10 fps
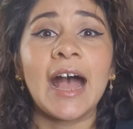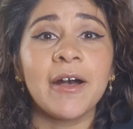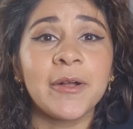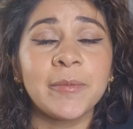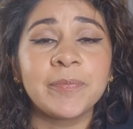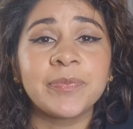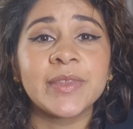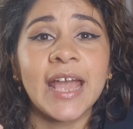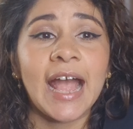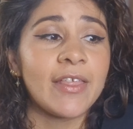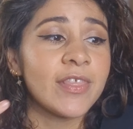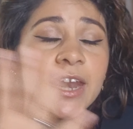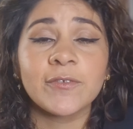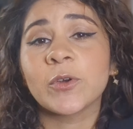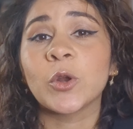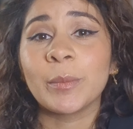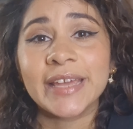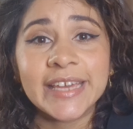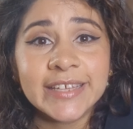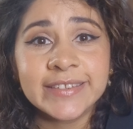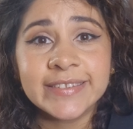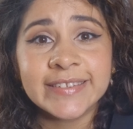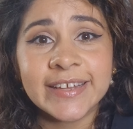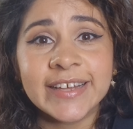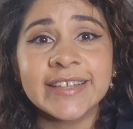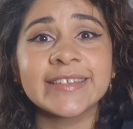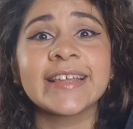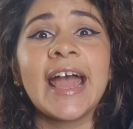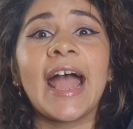And then I've got all my inserts,